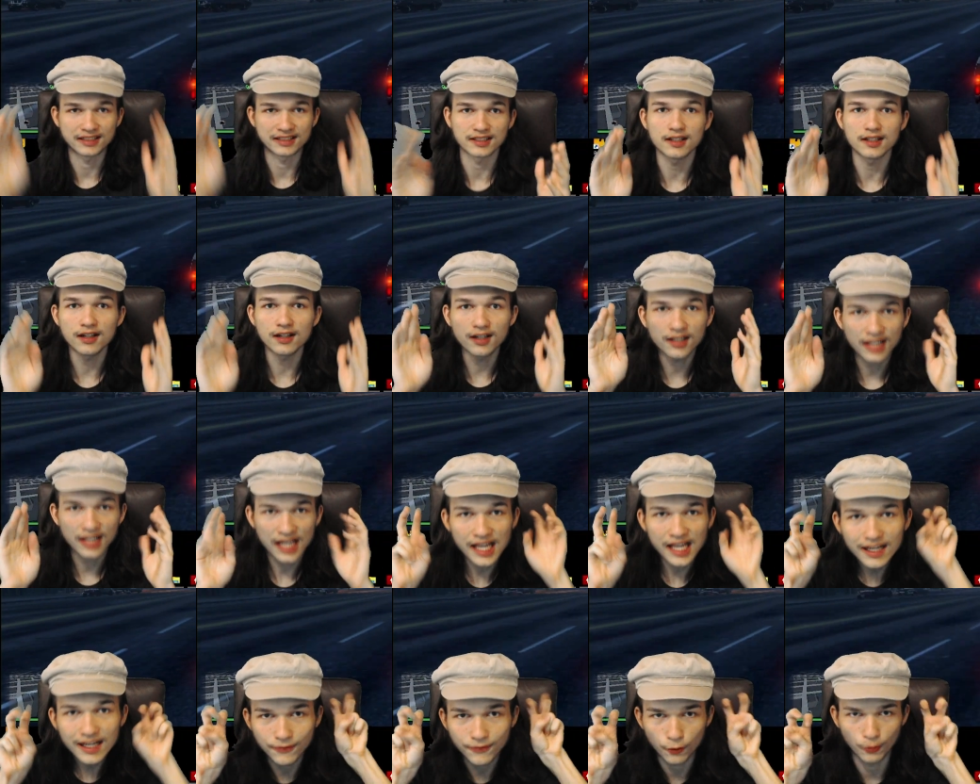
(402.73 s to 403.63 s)
on
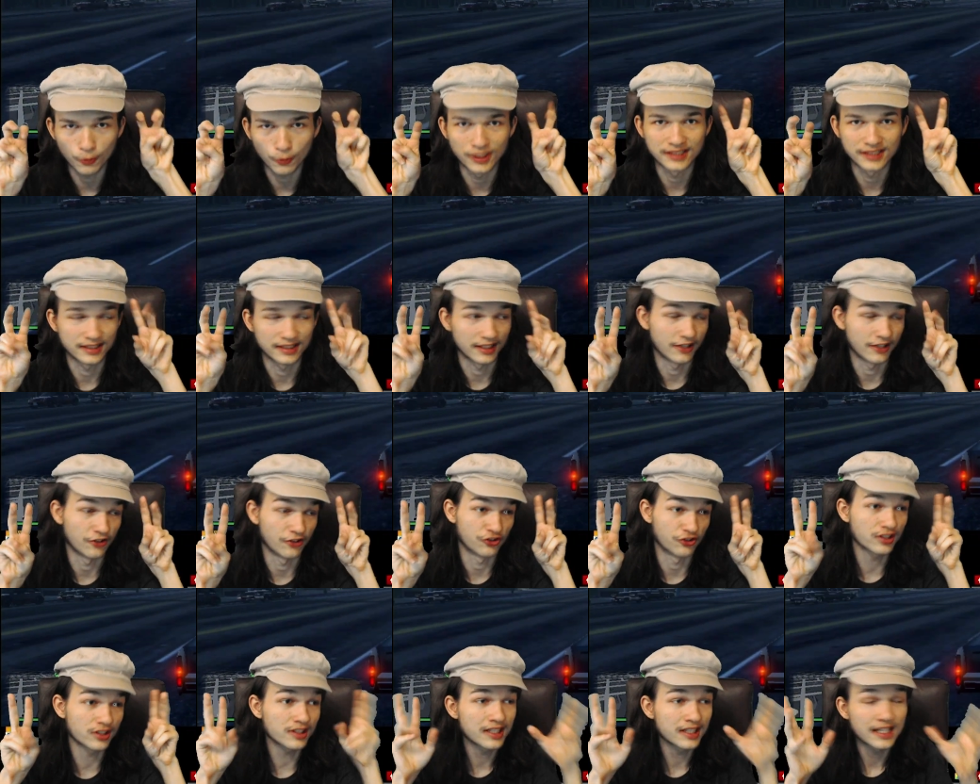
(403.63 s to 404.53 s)
half
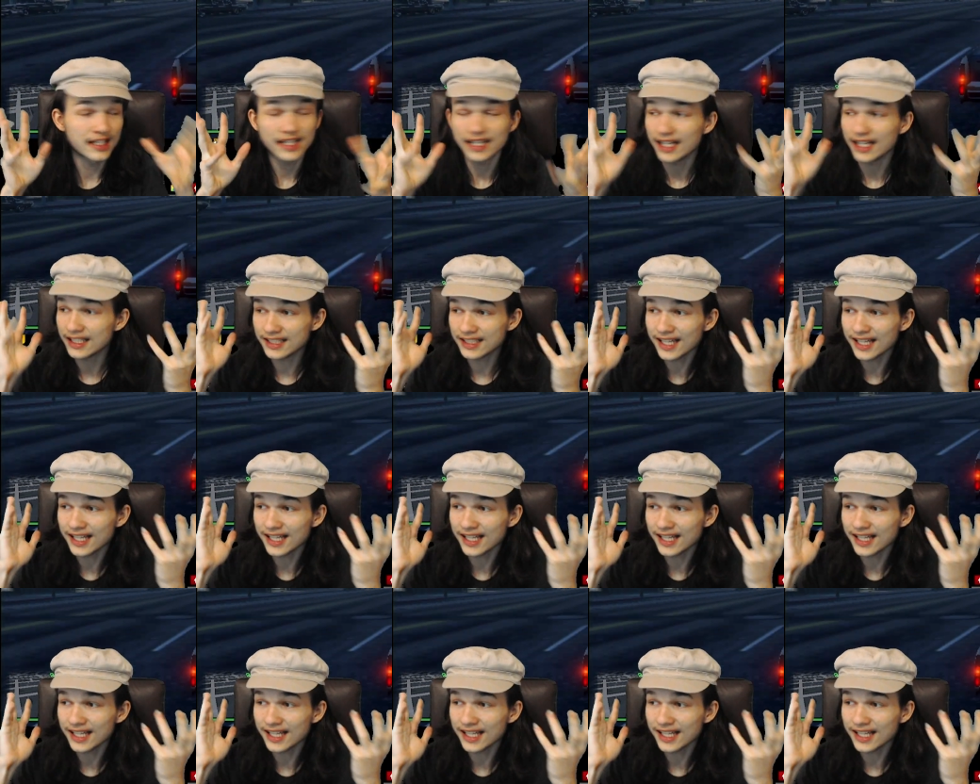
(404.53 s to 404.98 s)
resolution, it's